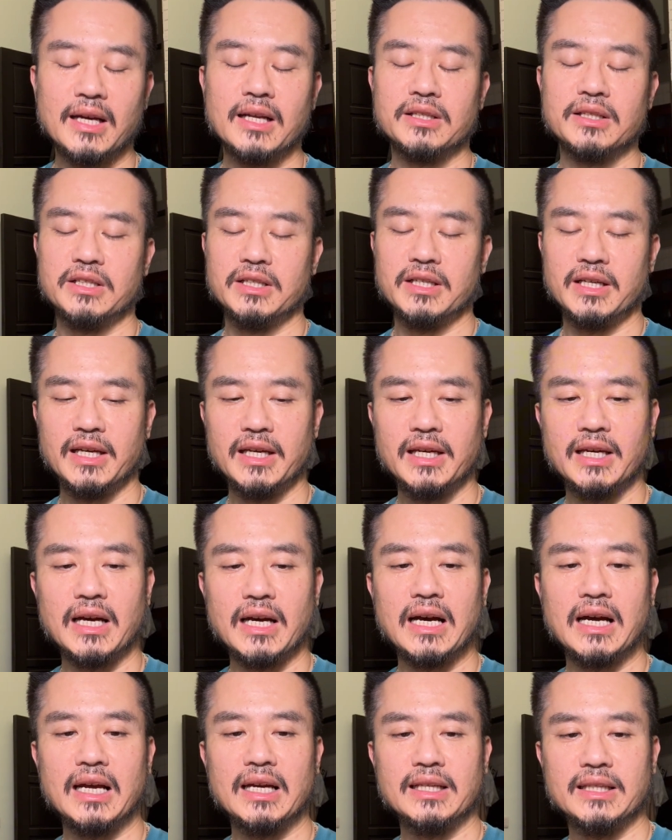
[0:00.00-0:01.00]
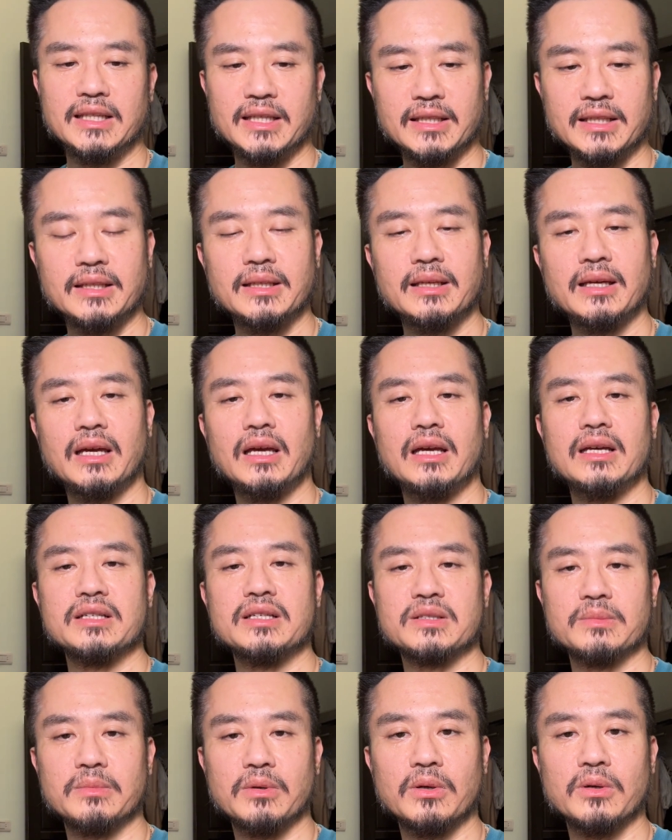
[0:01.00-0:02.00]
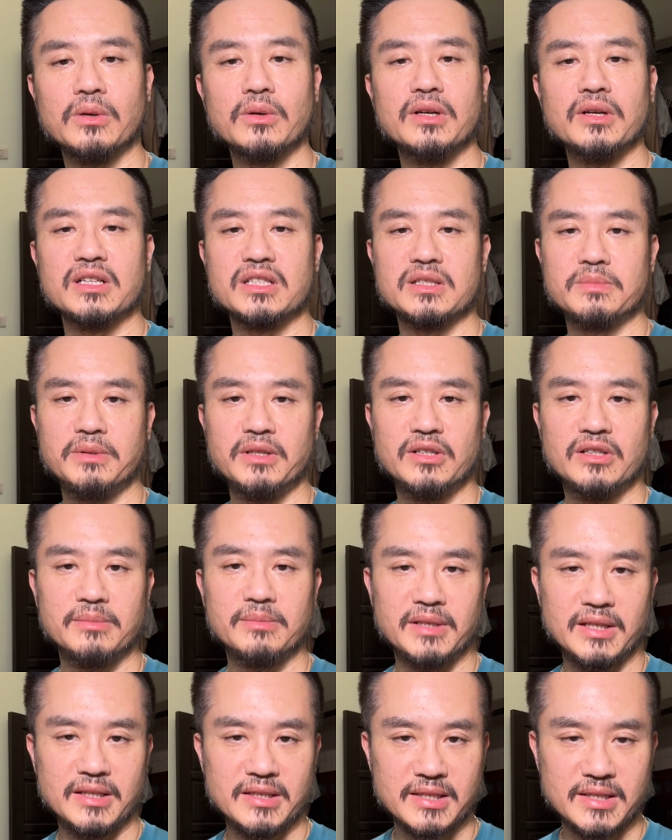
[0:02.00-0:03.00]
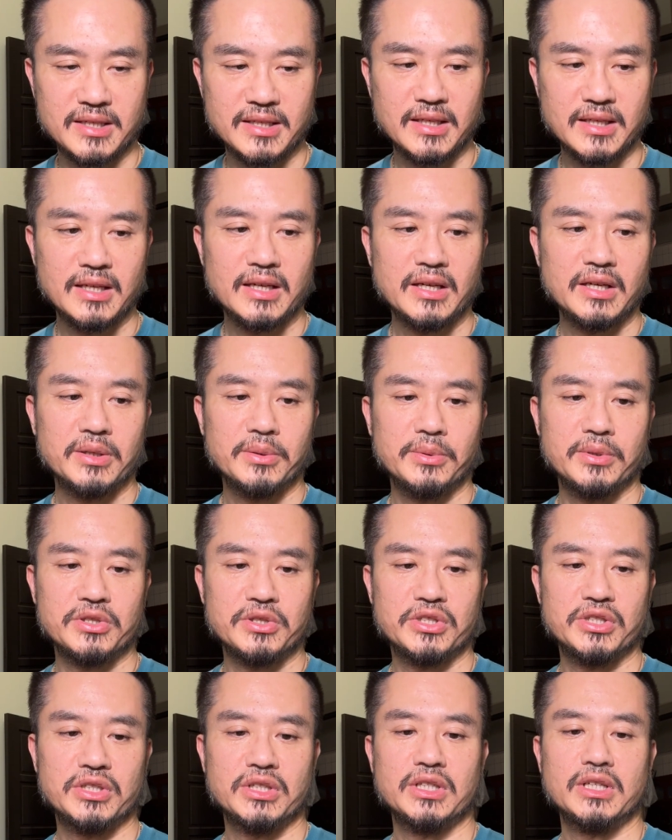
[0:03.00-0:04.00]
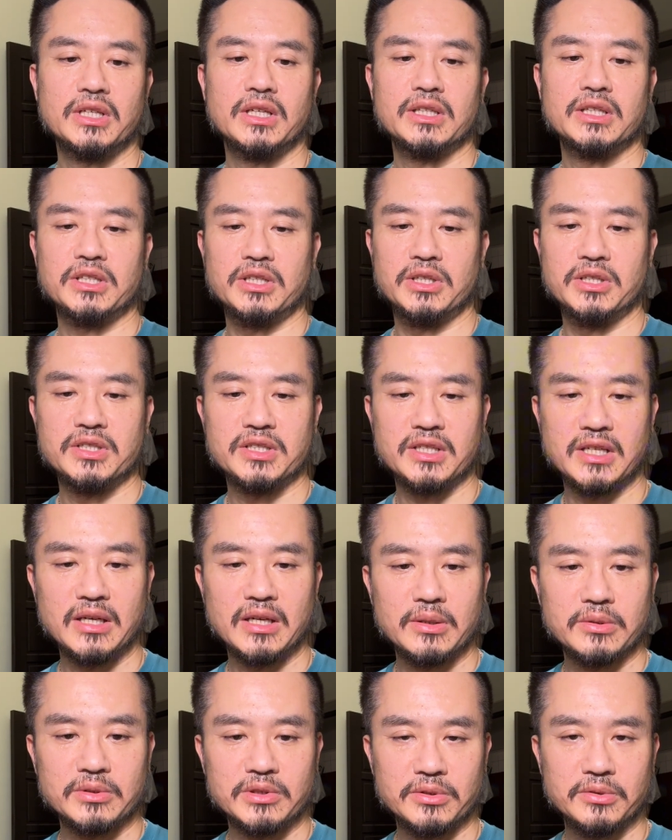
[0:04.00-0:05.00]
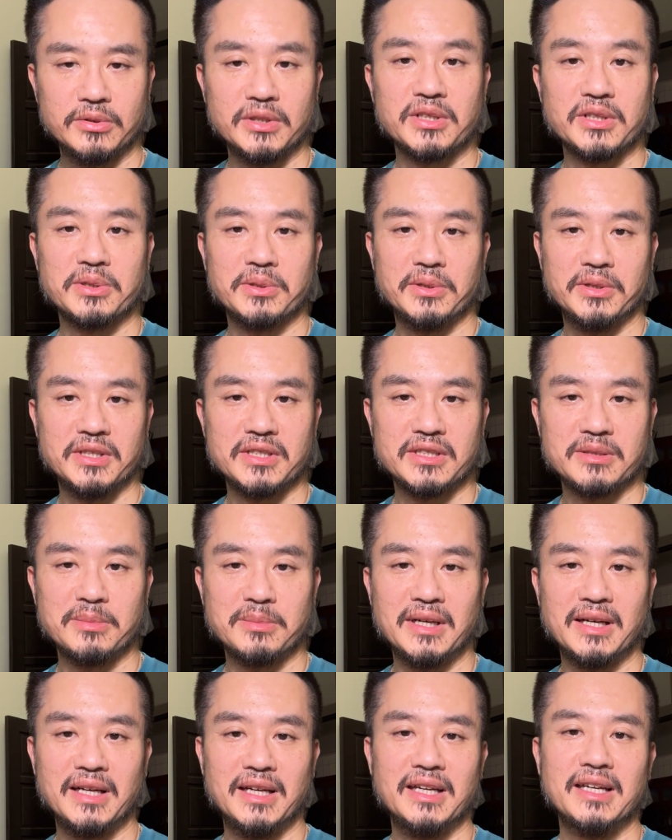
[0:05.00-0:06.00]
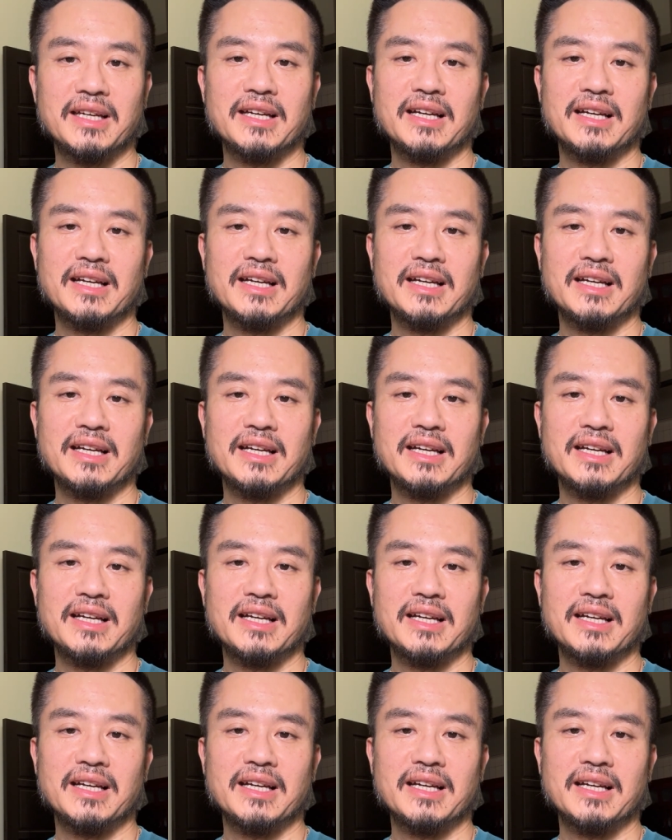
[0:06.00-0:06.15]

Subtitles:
Today I did a small experiment which turns out to increase my